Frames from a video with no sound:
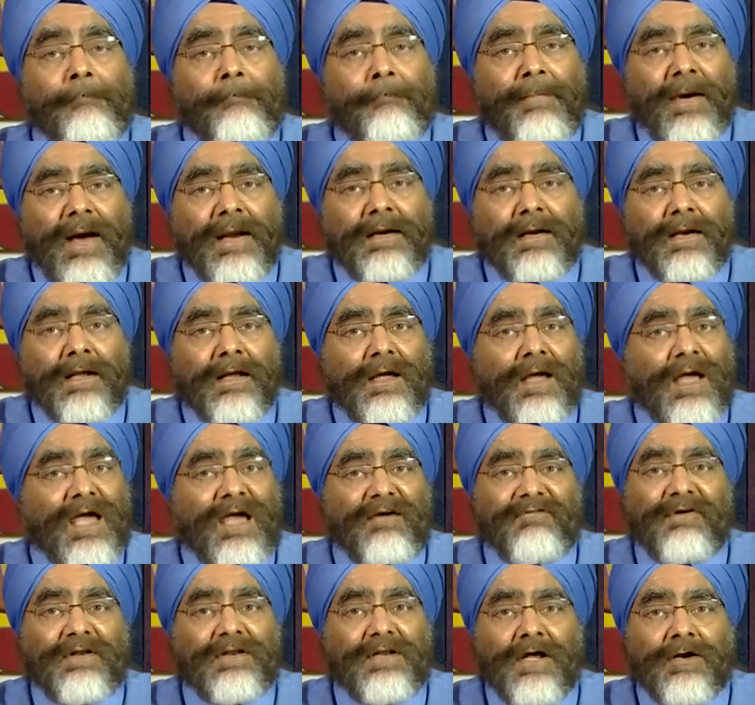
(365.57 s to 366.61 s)
But
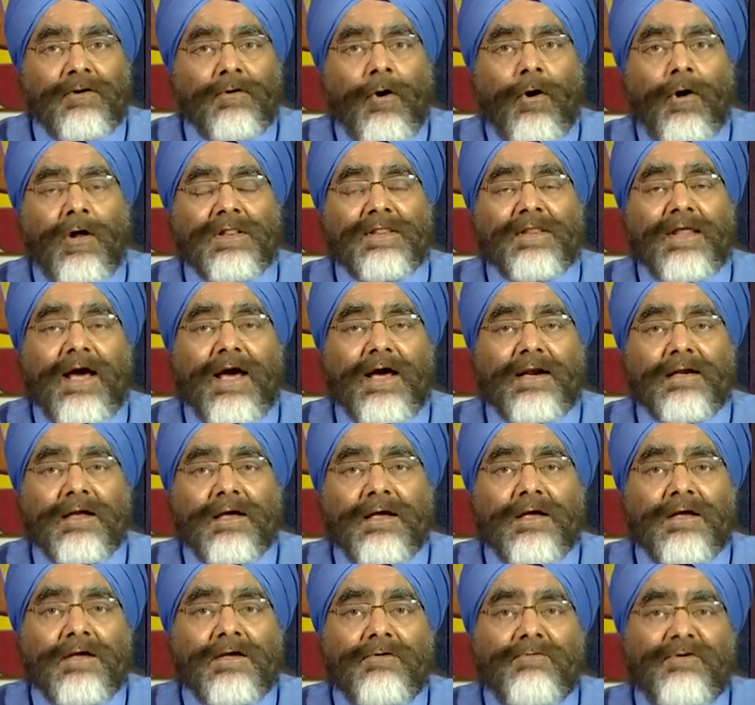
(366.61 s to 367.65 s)
having done all that,
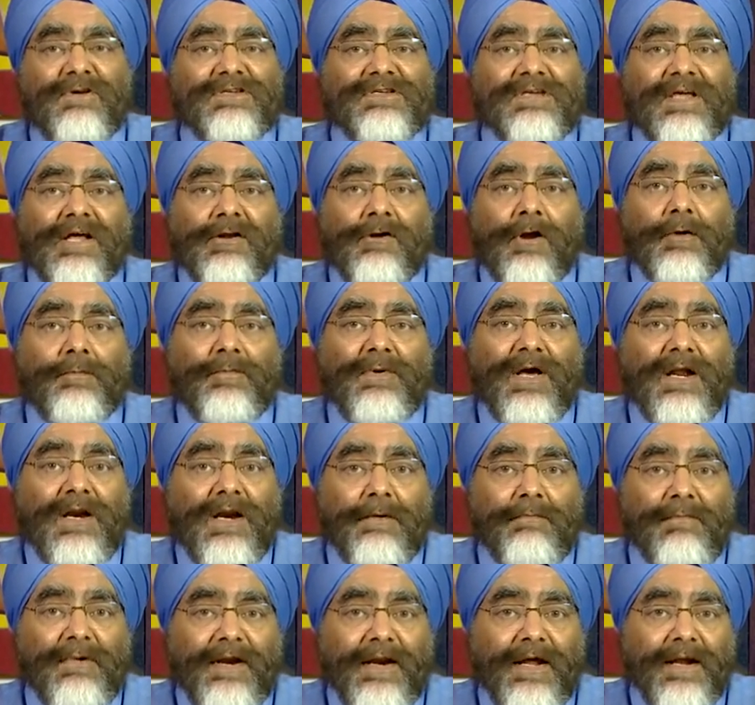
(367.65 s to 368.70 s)
risk cannot be
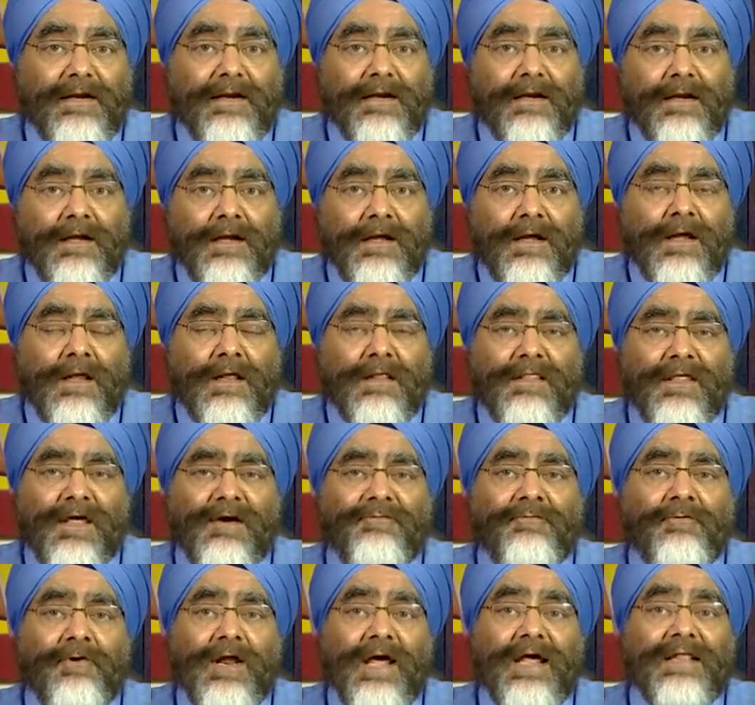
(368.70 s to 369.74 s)
eliminated.
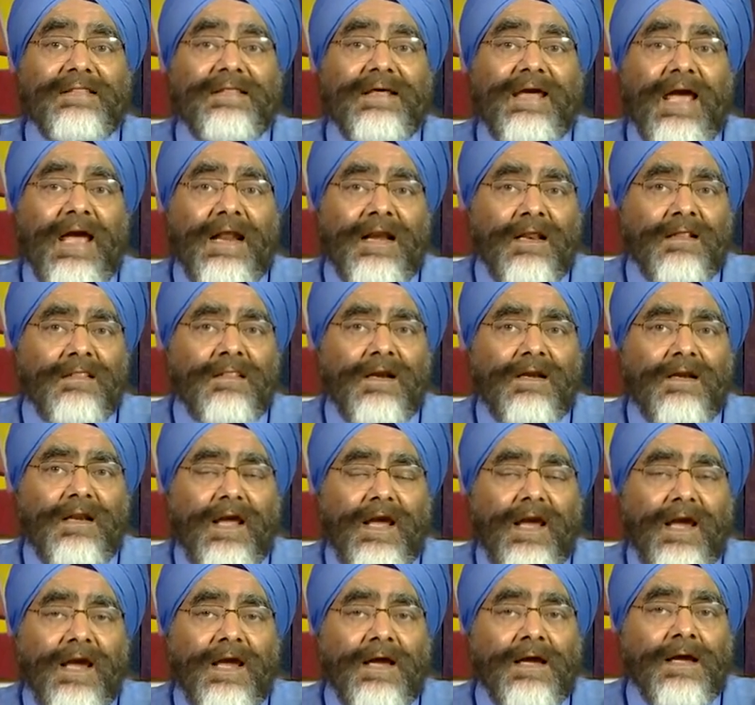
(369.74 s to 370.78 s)
Therefore, at the end of the
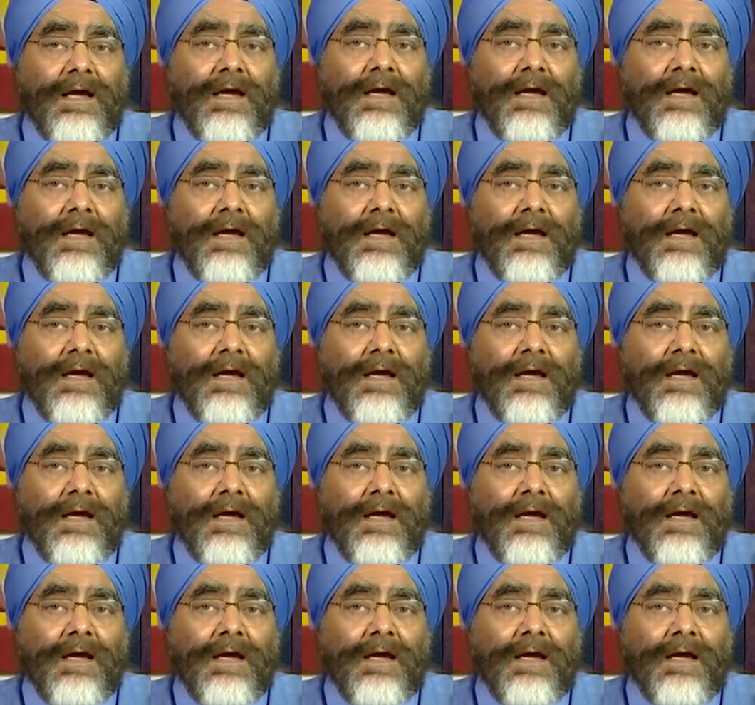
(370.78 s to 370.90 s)
day,